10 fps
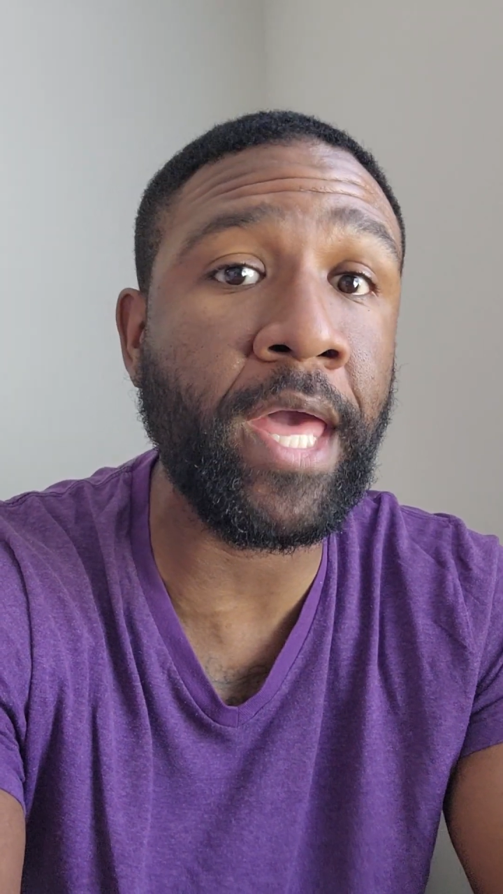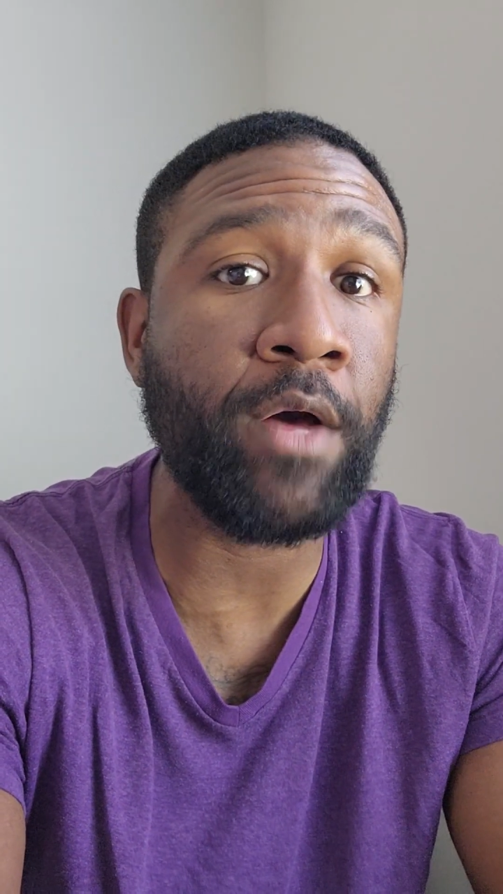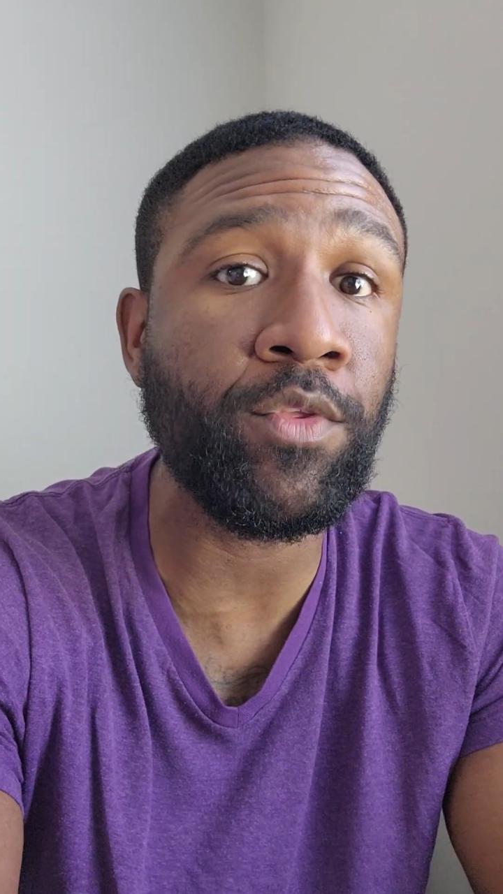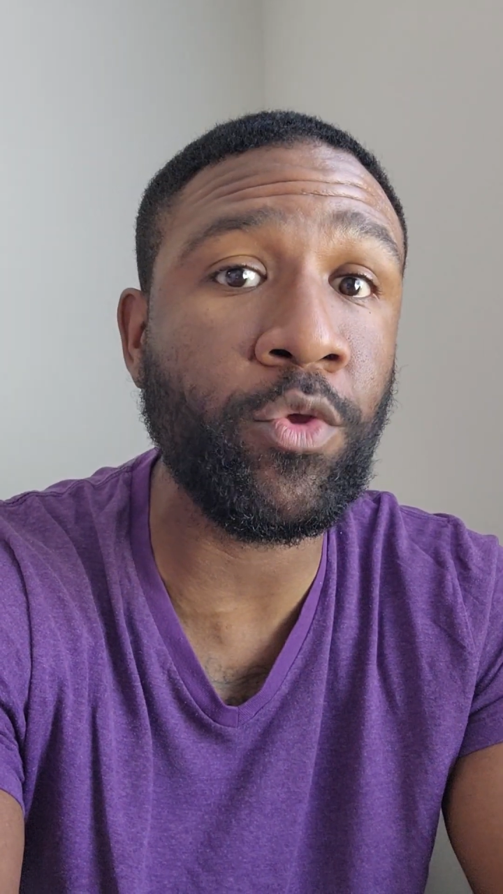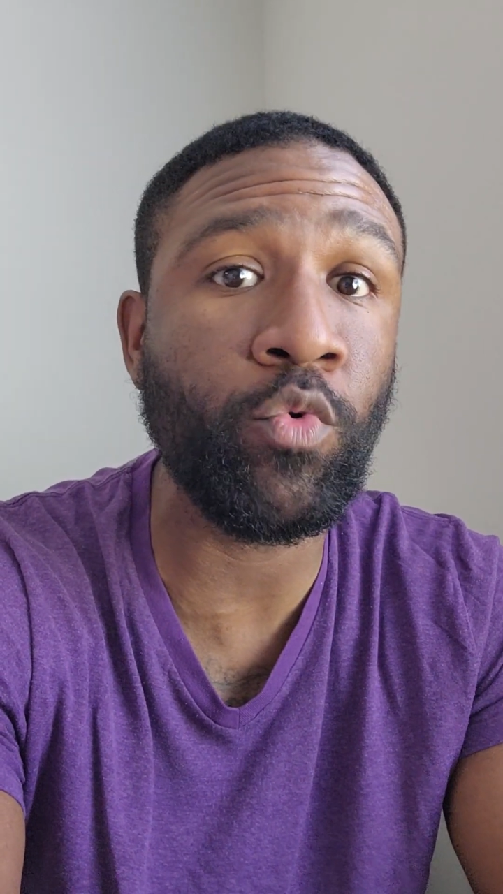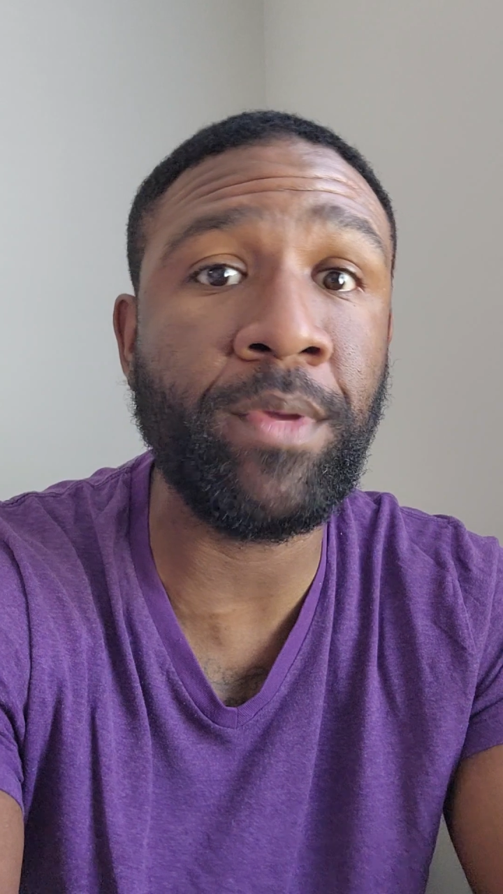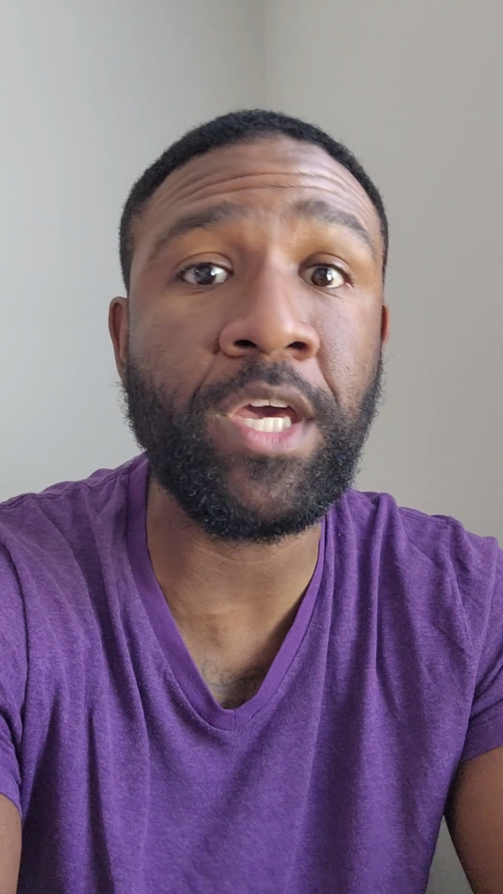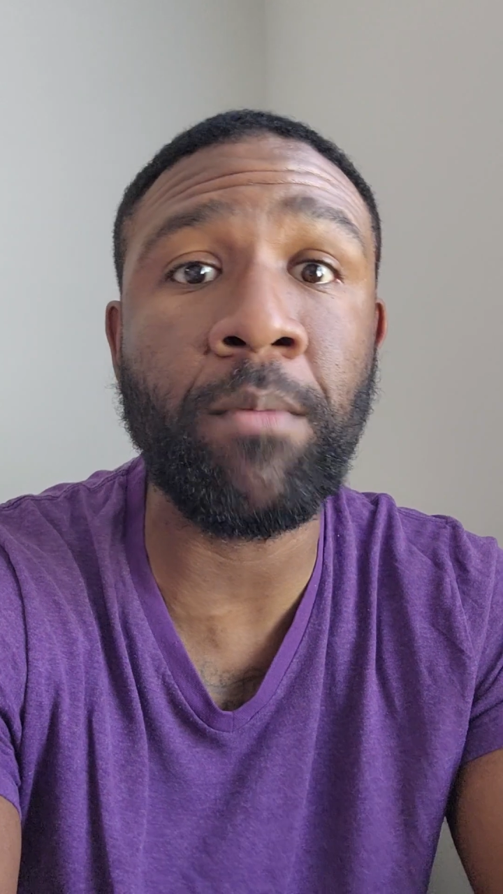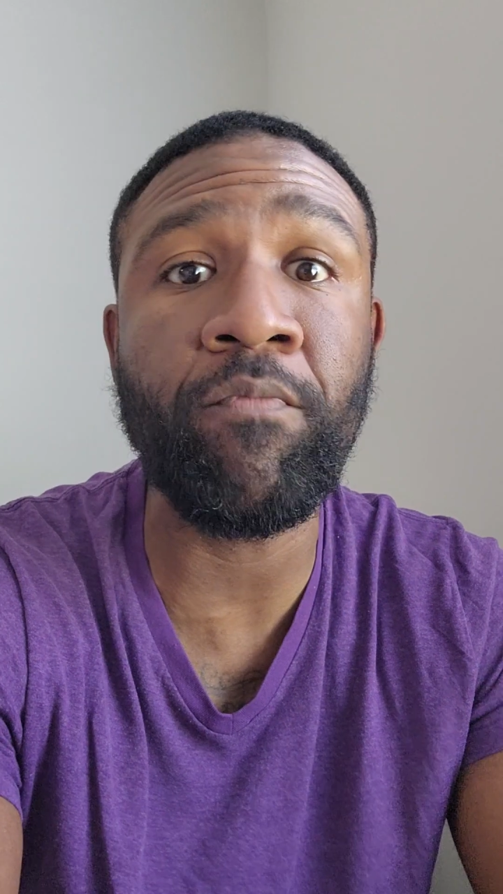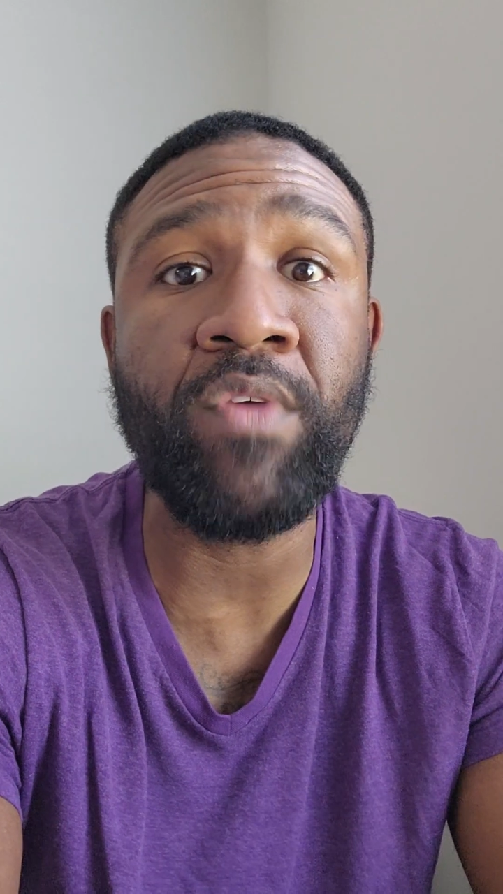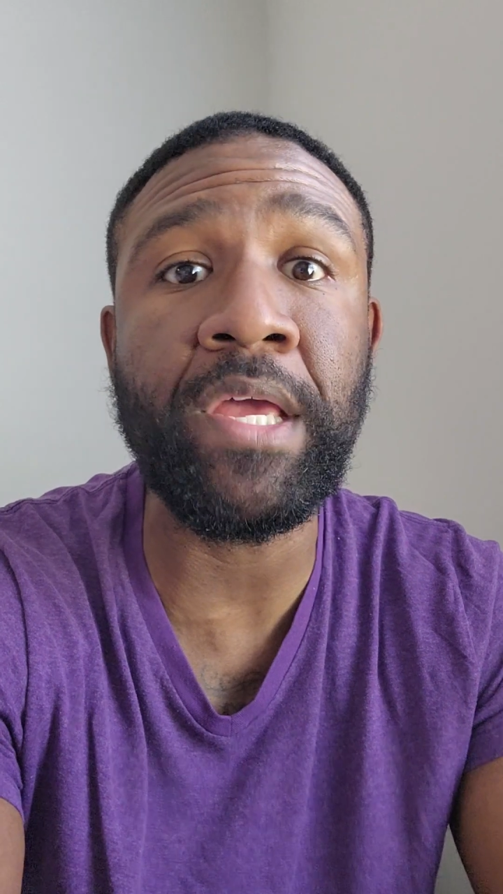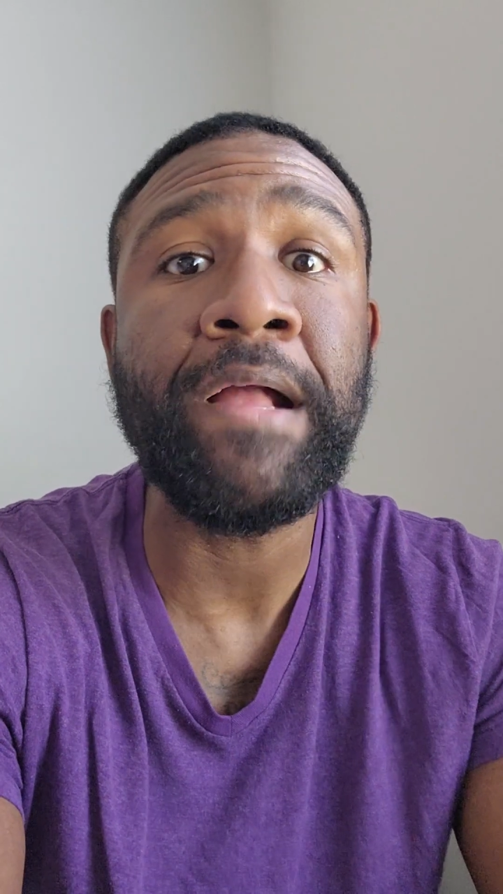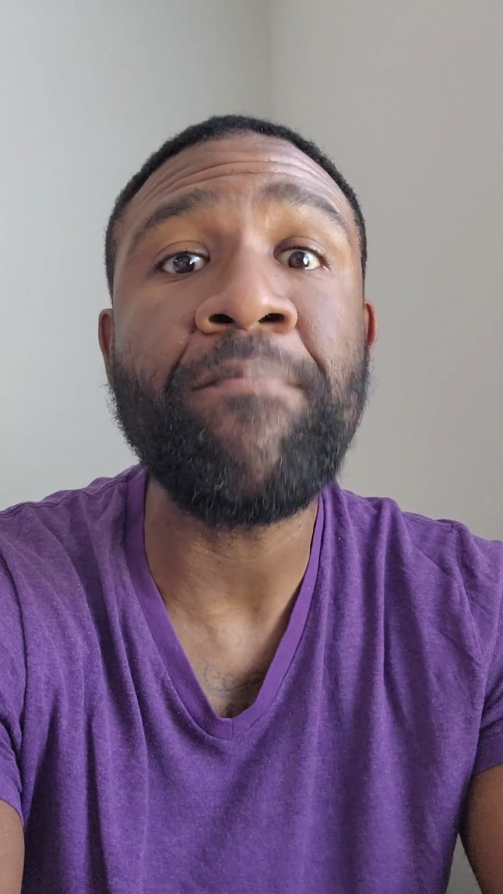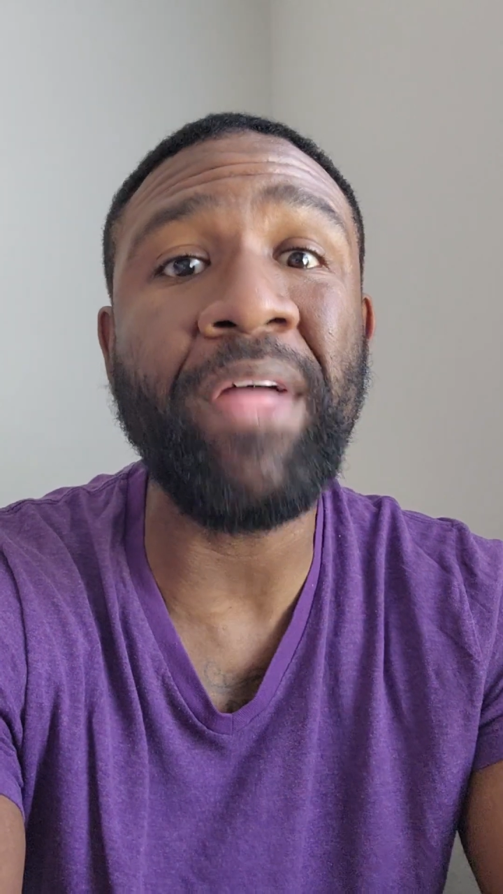out, you will become fit.